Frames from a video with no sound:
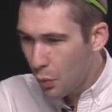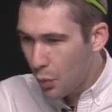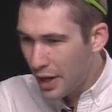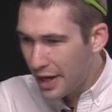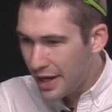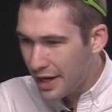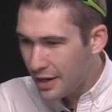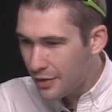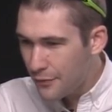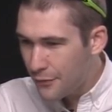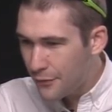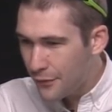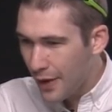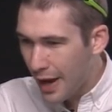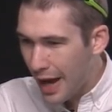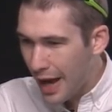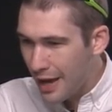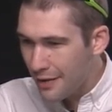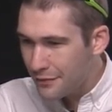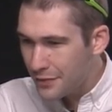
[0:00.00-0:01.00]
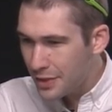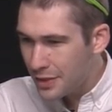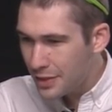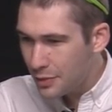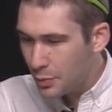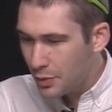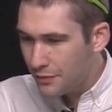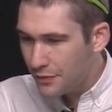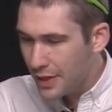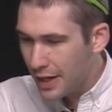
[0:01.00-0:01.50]
Wayne 5,
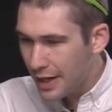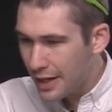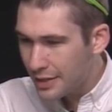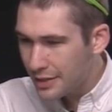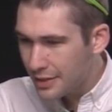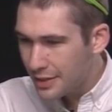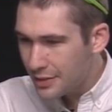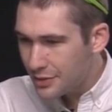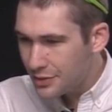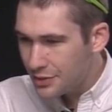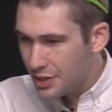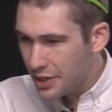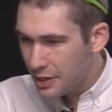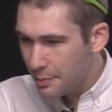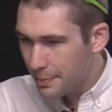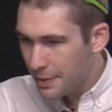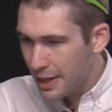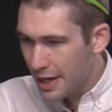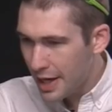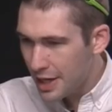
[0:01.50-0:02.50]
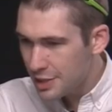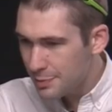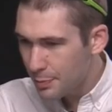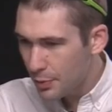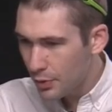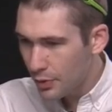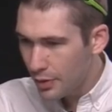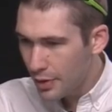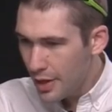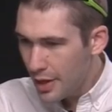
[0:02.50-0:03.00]
and we've got Jacob
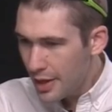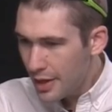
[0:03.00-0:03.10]
Casper